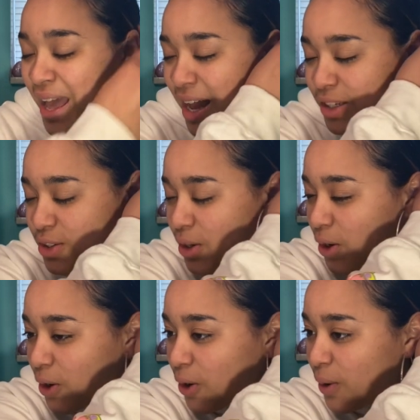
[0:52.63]
And
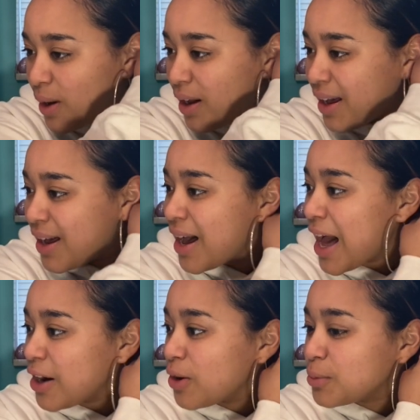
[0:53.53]
so,
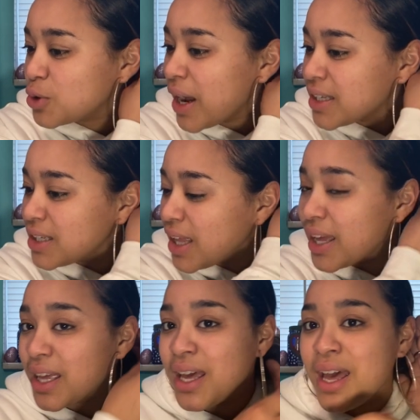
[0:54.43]
I don't know, I'm trying to
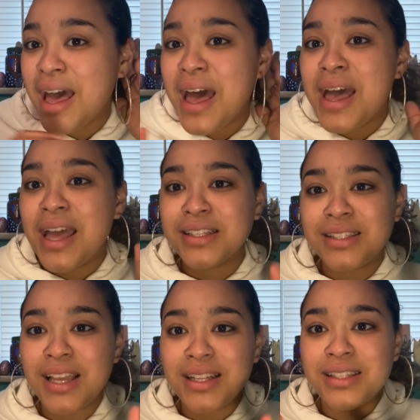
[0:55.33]
like, and
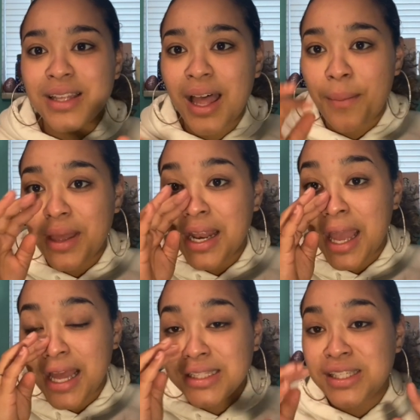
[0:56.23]
I'm getting
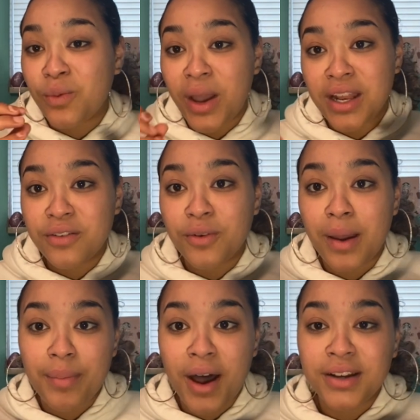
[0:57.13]
antsy waiting for
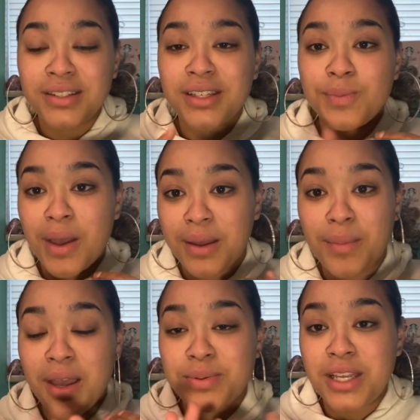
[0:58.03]
my boxes, my
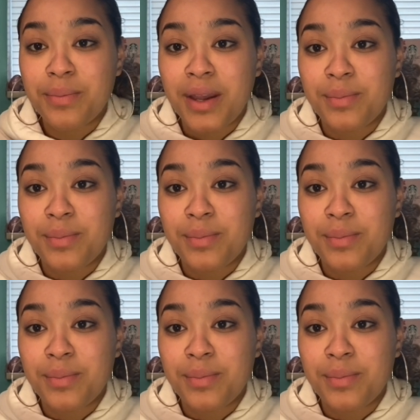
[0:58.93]
Ipsy and my